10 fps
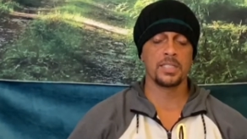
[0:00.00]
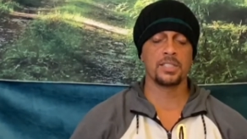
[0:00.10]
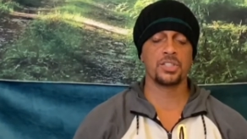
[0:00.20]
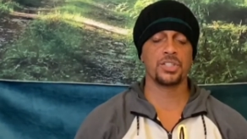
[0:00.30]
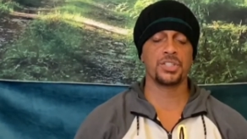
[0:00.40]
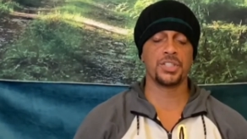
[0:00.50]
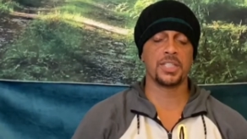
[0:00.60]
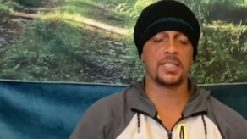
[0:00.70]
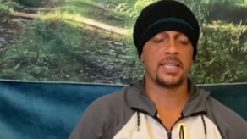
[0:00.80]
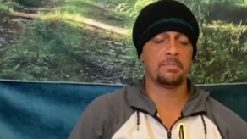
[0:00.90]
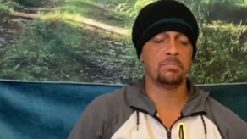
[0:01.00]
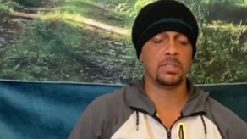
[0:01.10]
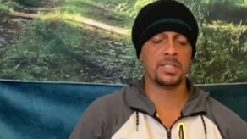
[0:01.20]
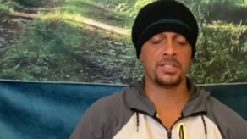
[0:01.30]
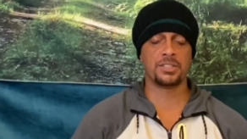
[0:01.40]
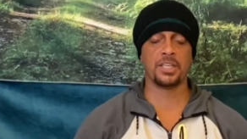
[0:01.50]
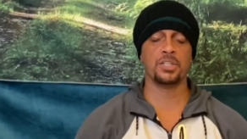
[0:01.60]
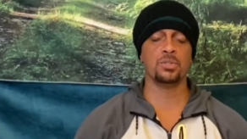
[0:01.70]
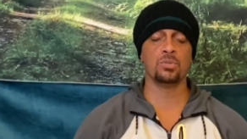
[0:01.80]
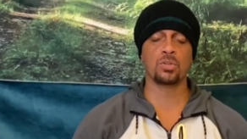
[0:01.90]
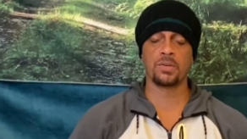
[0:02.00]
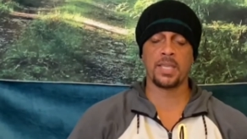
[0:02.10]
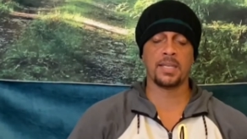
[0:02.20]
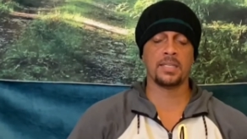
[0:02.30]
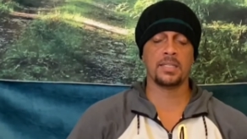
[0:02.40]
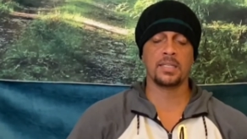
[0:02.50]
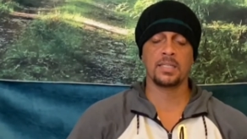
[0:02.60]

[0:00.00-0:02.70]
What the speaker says: And just sit in that bliss that you created.